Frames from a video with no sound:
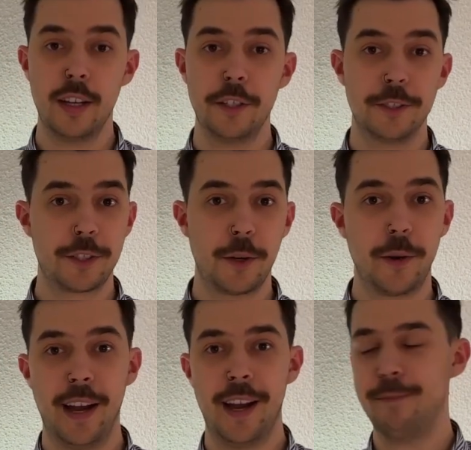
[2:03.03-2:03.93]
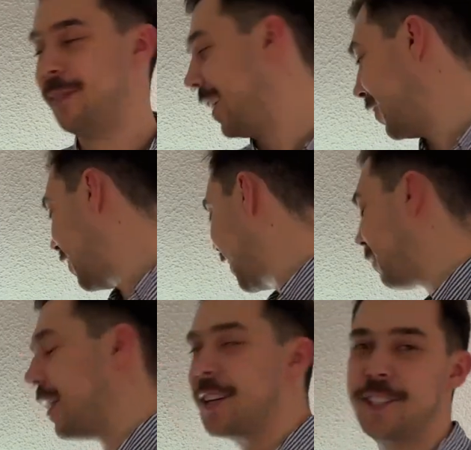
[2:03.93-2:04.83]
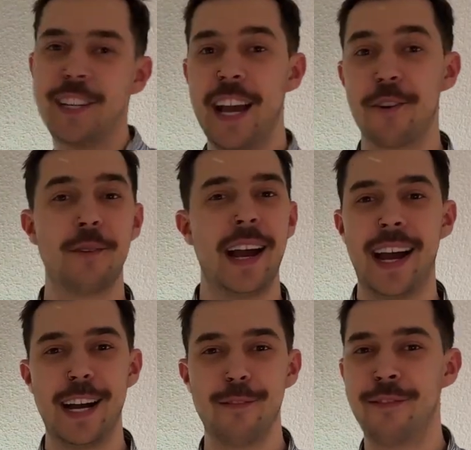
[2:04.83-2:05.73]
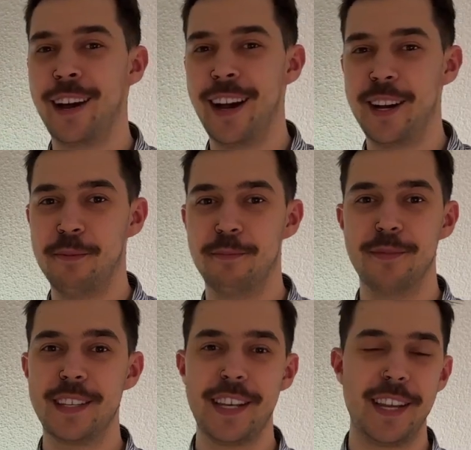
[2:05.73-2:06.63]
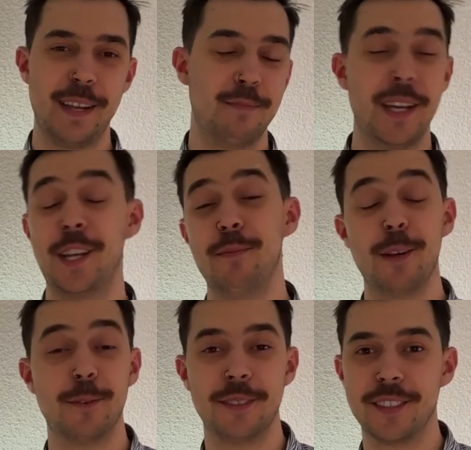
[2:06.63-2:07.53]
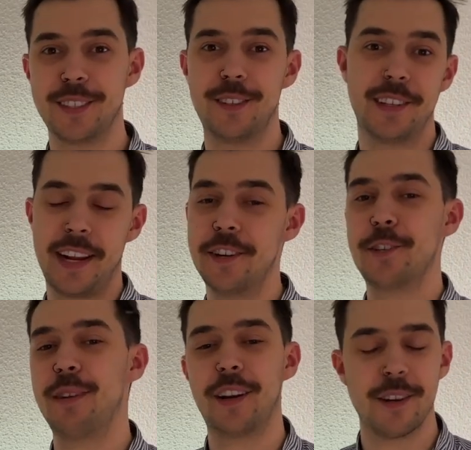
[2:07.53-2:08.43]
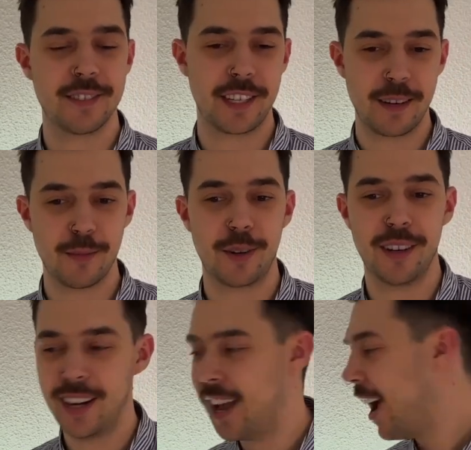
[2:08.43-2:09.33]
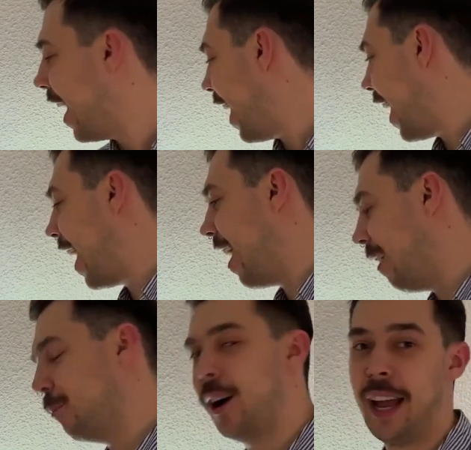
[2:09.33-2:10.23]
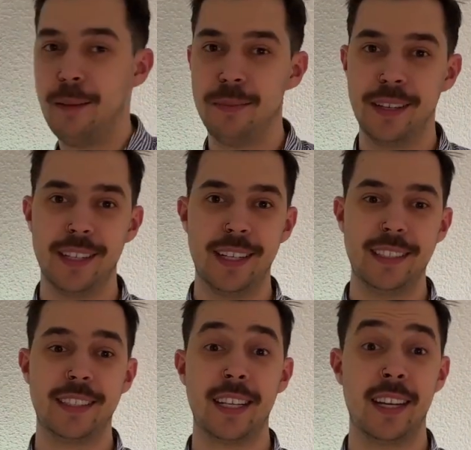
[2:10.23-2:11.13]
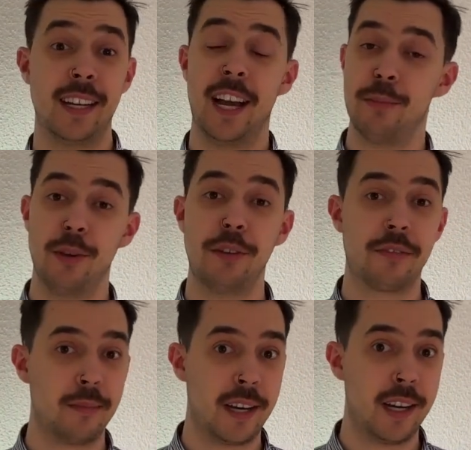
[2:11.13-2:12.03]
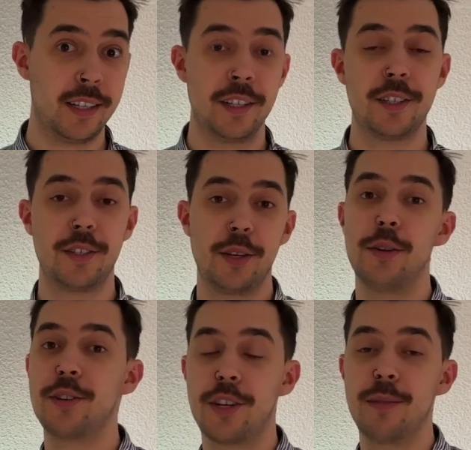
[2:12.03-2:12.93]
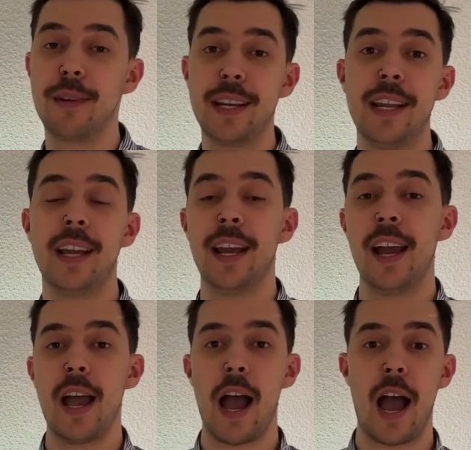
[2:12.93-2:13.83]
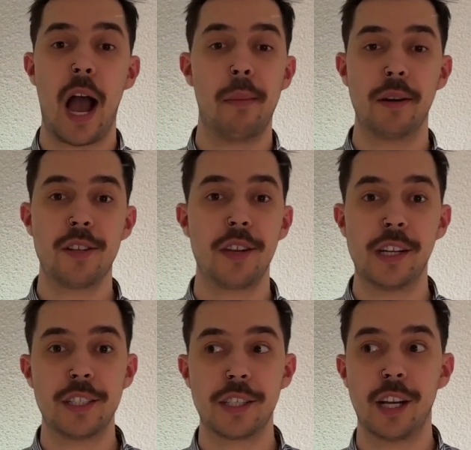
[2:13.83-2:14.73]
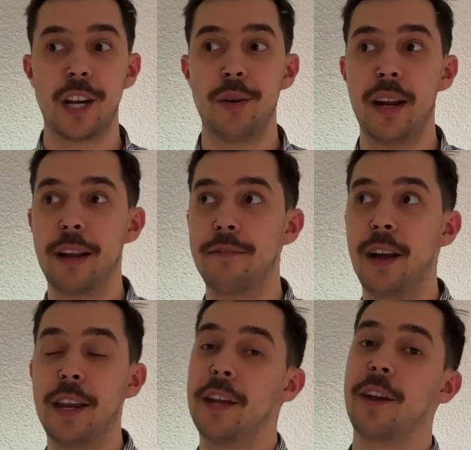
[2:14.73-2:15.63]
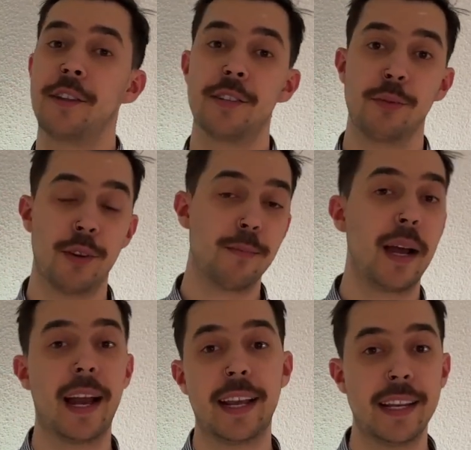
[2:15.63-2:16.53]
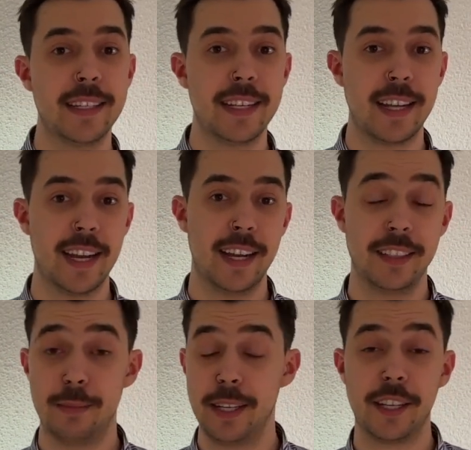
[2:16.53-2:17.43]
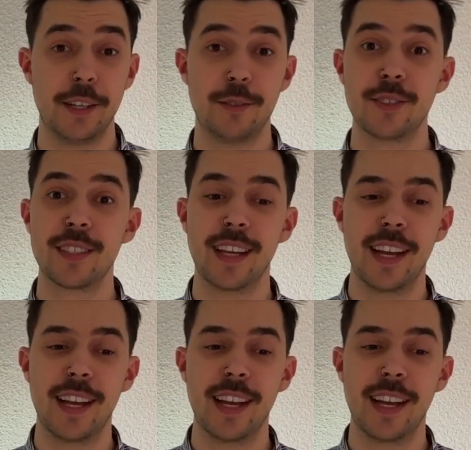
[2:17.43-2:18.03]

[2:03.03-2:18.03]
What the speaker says: So as you can imagine, I don't have the big QB ones or the Ender 3 clones anymore. What happened is I moved from Ireland to Germany about 2 years ago, and I finally got to unpacking the BQs